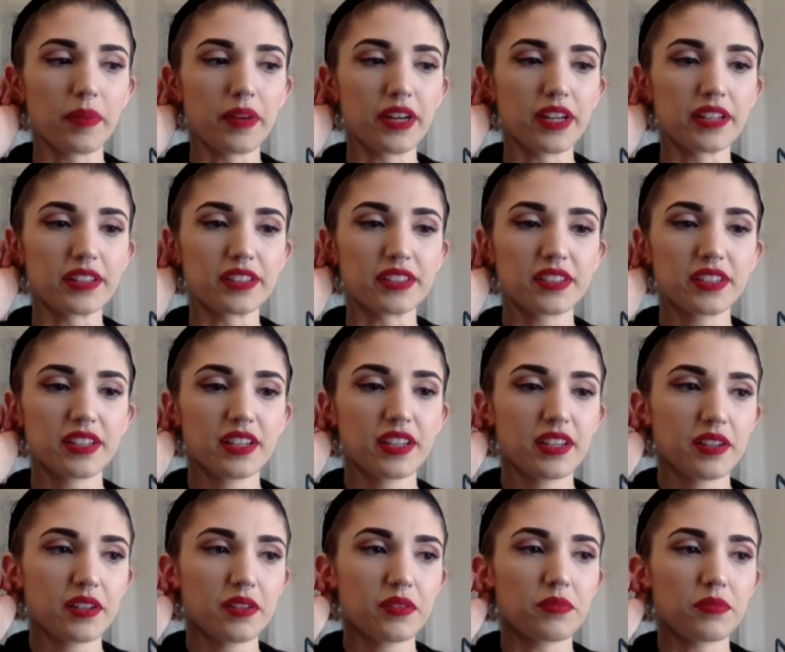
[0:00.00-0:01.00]
but
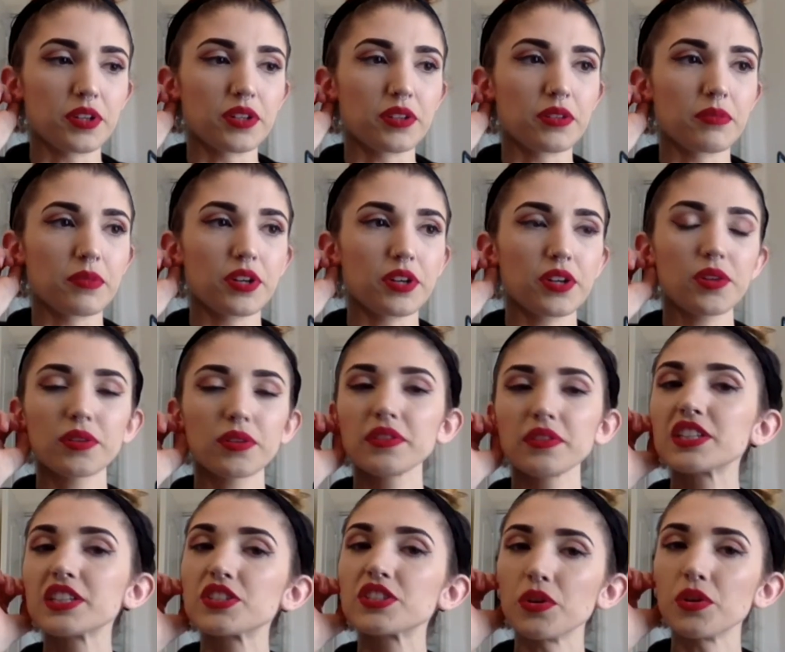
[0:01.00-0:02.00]
we're
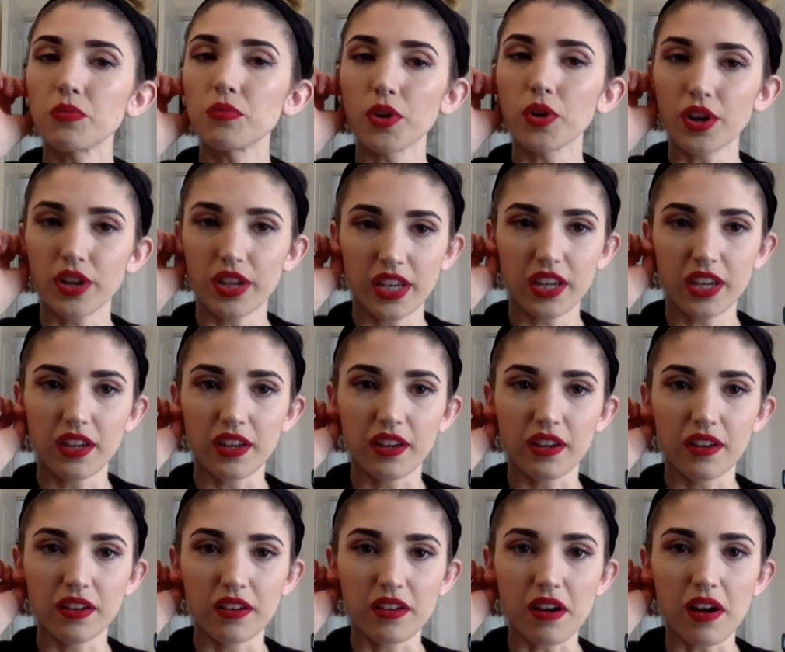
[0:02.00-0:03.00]
currently still
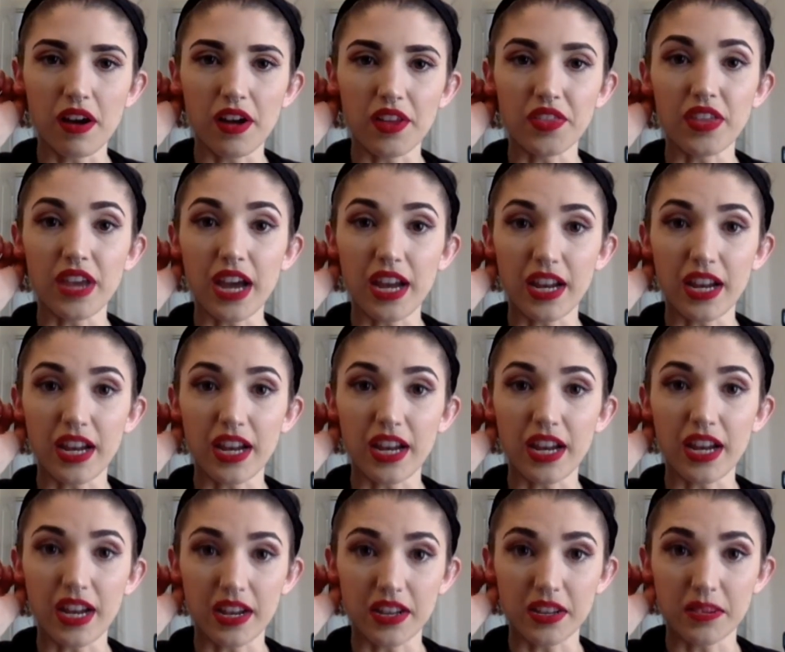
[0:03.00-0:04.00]
working on that
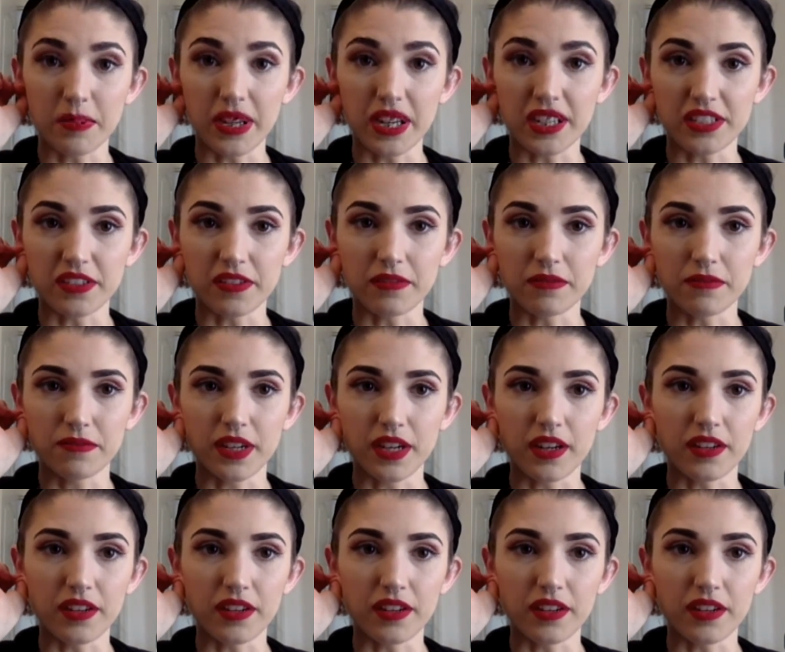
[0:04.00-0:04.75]
aspect of